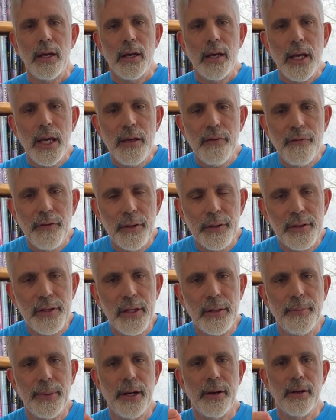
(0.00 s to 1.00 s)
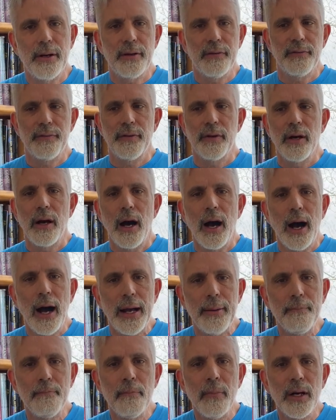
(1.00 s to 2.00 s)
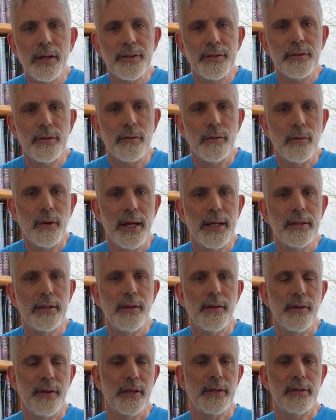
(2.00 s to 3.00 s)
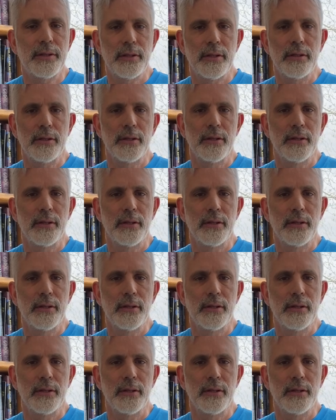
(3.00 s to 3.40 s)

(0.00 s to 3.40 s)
he feels the imperative. I must write this.